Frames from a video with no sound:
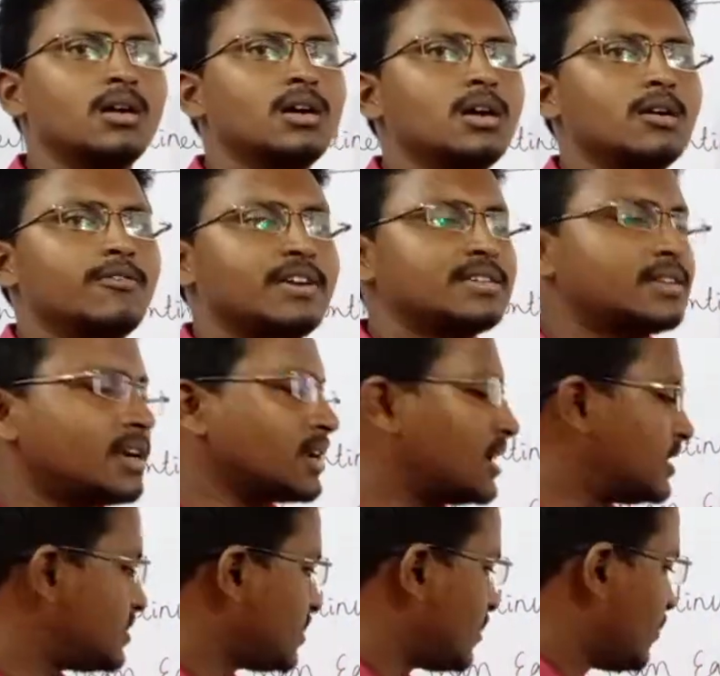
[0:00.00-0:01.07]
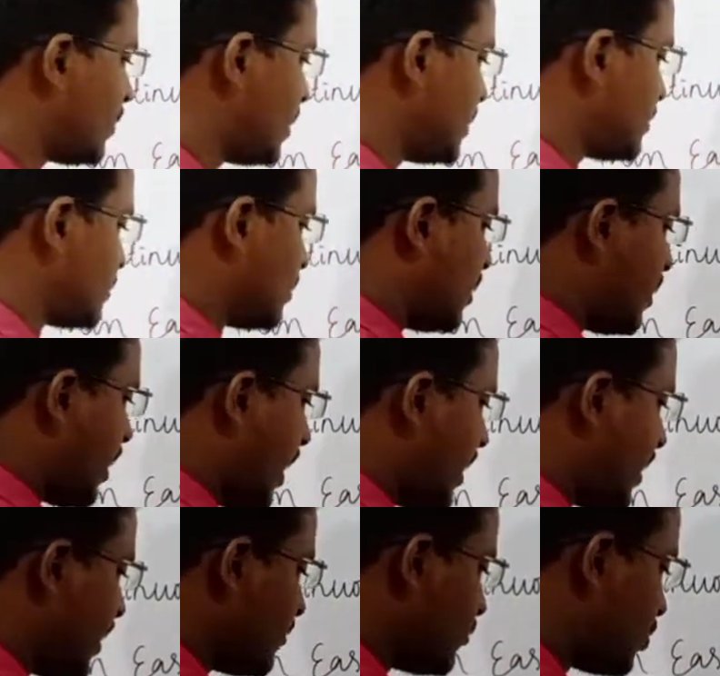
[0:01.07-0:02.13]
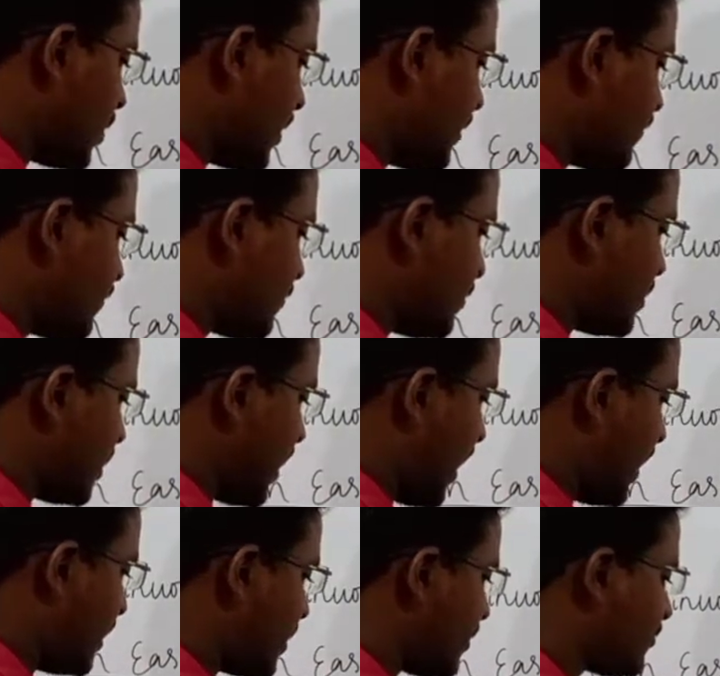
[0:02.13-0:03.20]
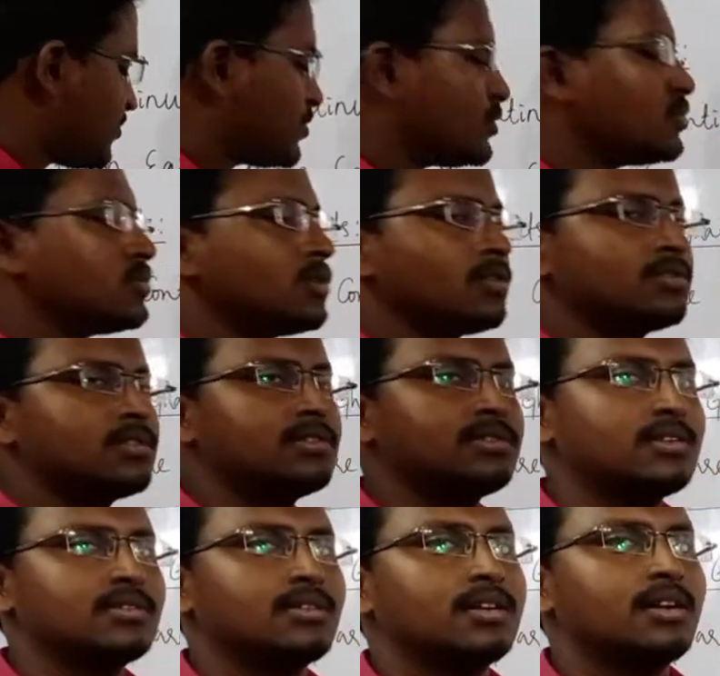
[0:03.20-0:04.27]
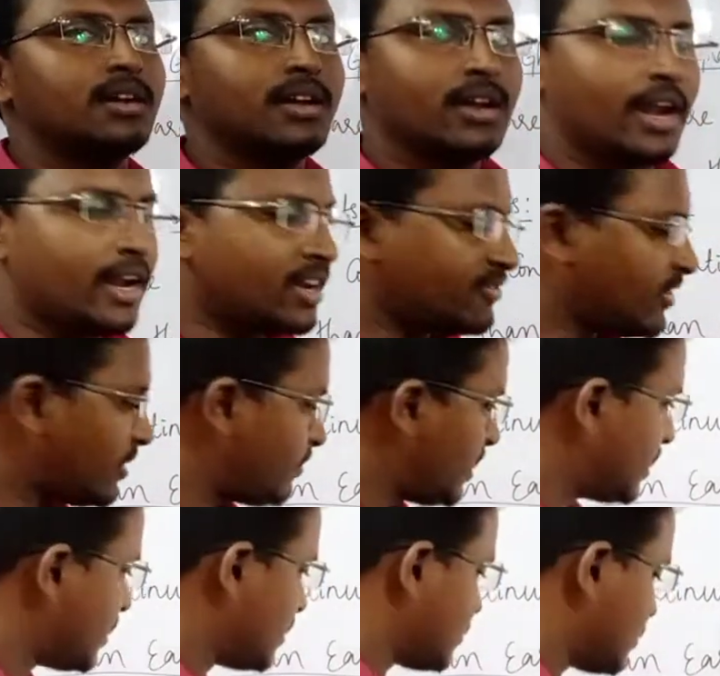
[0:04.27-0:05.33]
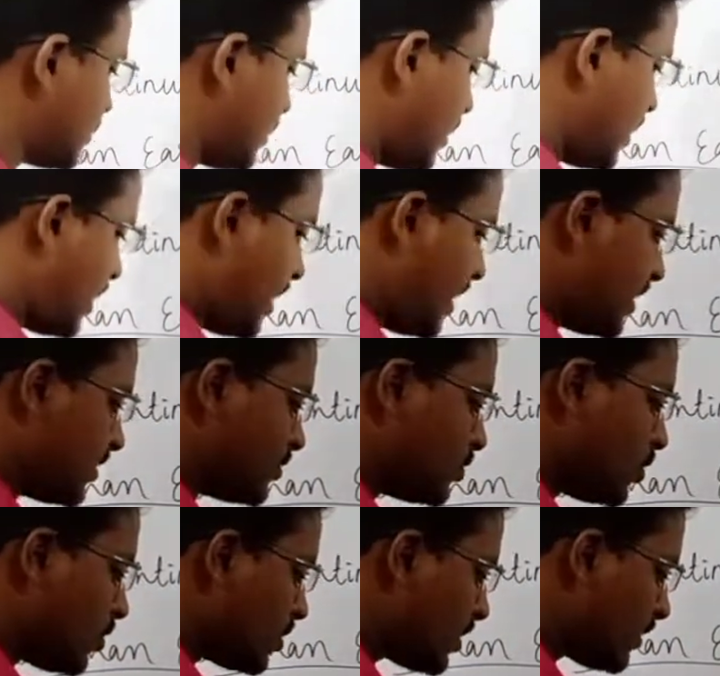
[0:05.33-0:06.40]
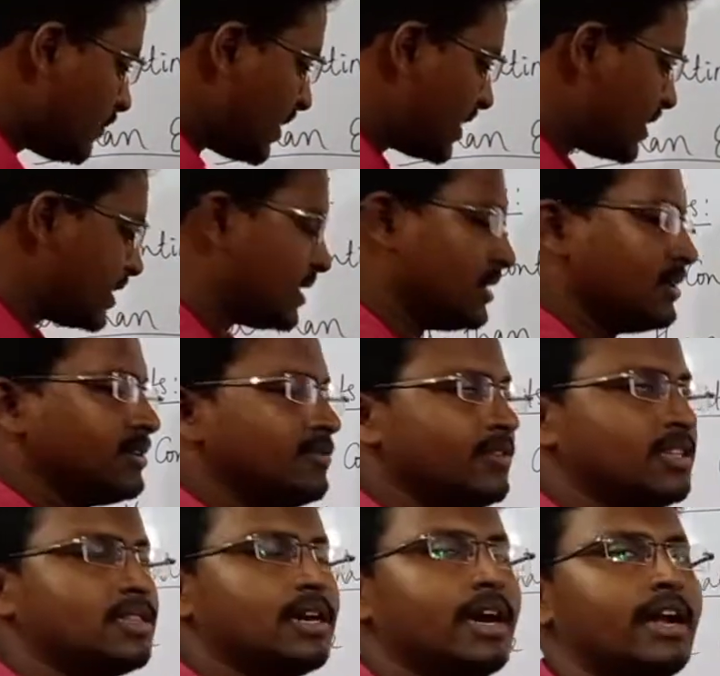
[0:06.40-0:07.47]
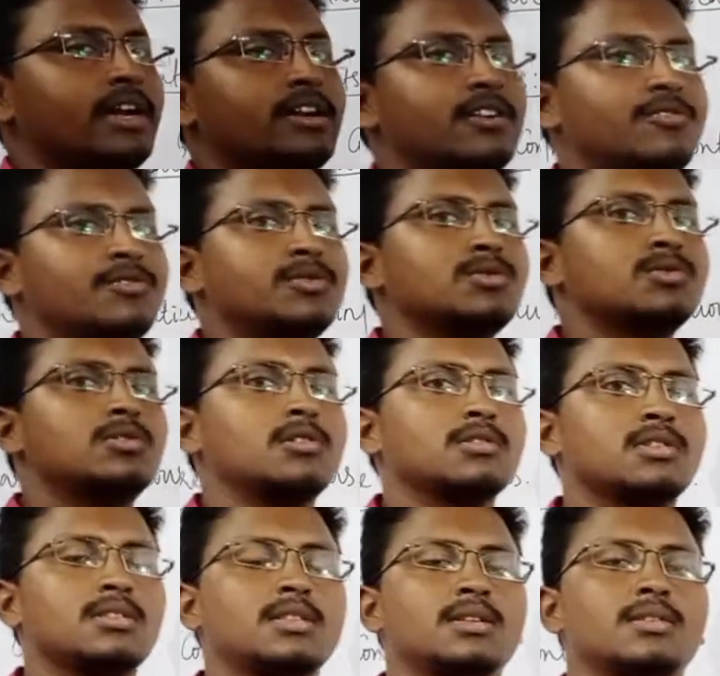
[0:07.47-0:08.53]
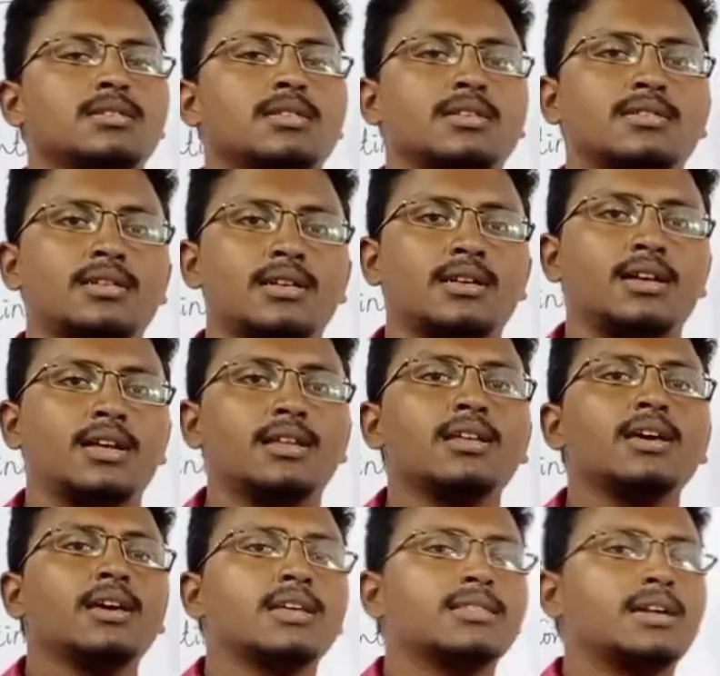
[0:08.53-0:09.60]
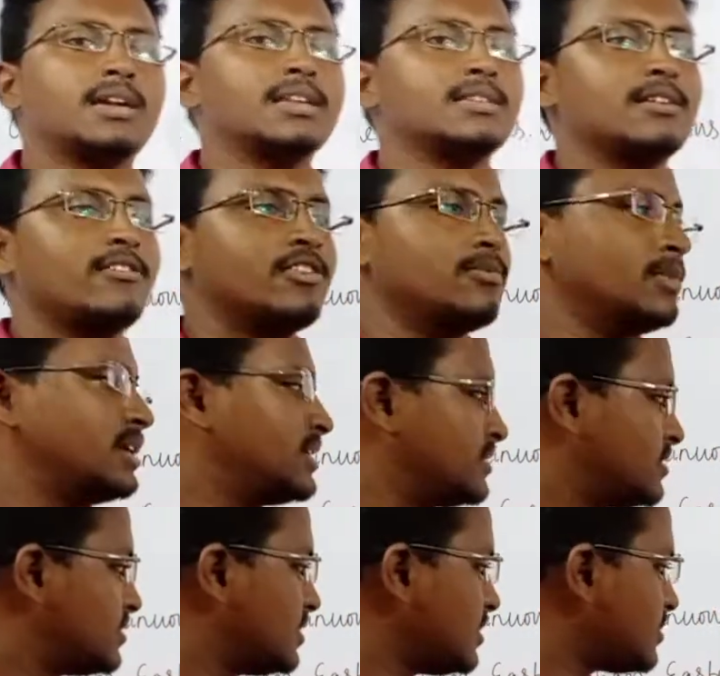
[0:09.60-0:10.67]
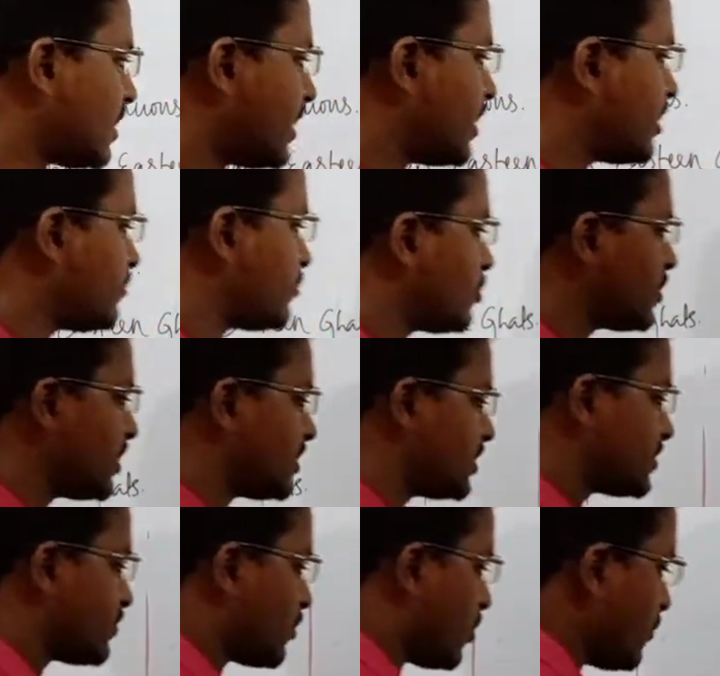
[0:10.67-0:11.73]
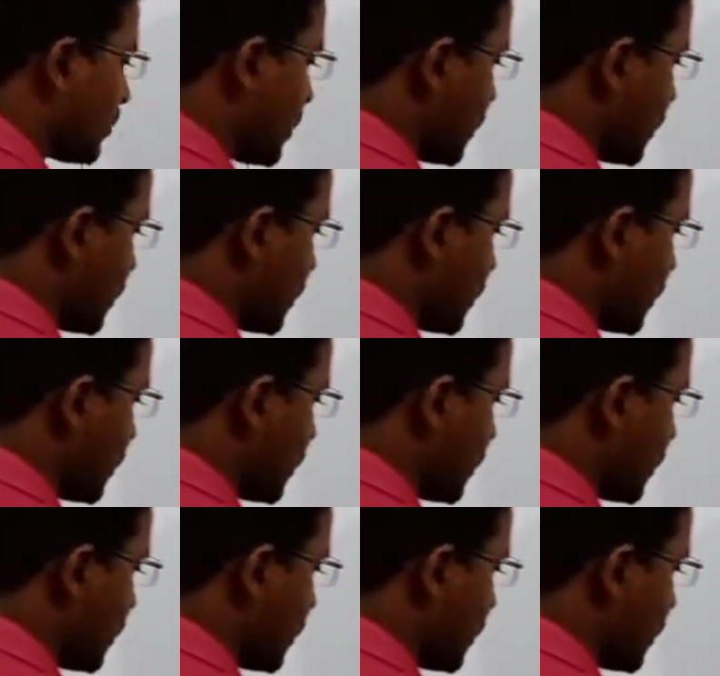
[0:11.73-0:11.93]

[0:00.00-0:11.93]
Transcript: Western Ghats are, one is Anaimudi with a height of 2695 meters, and Doda Betta with a height of 2637 meters. This Anaimudi, this prominent